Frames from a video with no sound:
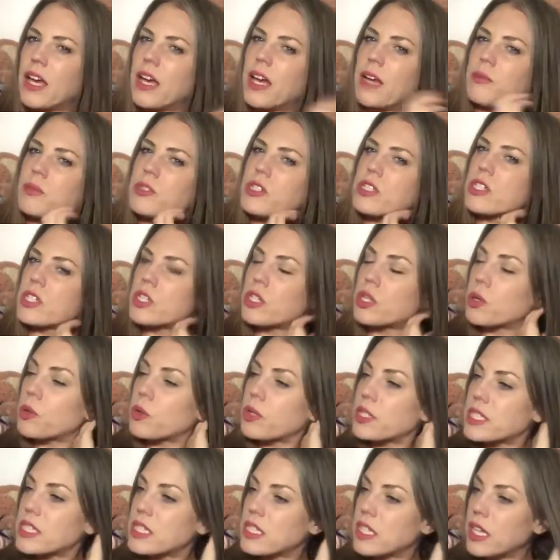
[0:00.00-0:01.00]
I'm just going to go
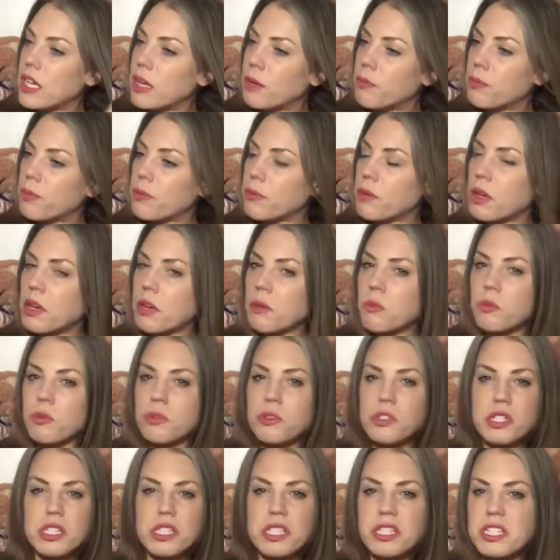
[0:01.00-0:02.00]
to sleep and we'll
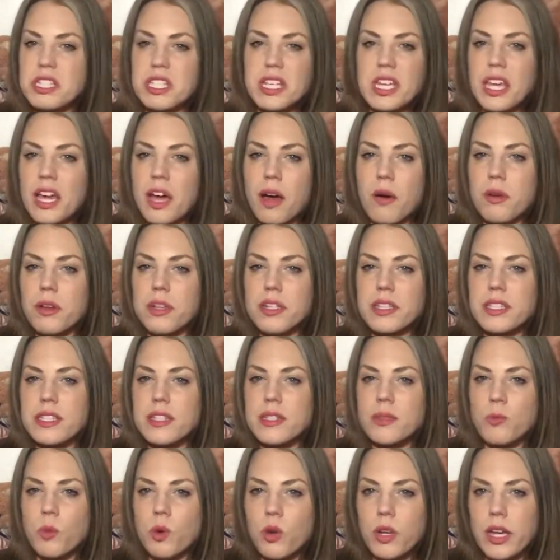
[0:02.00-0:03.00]
just see how it is in
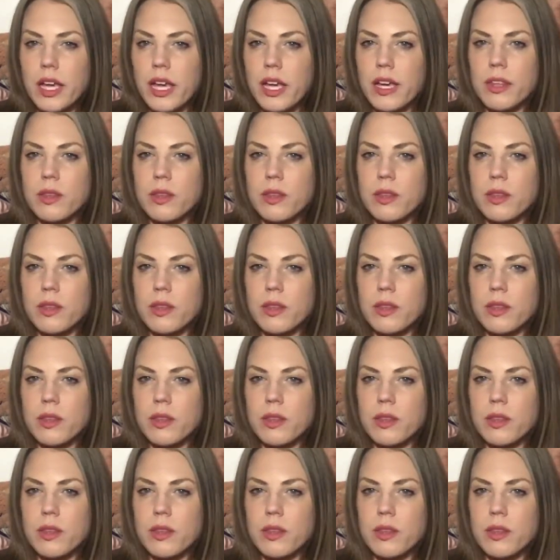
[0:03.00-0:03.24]
the morning.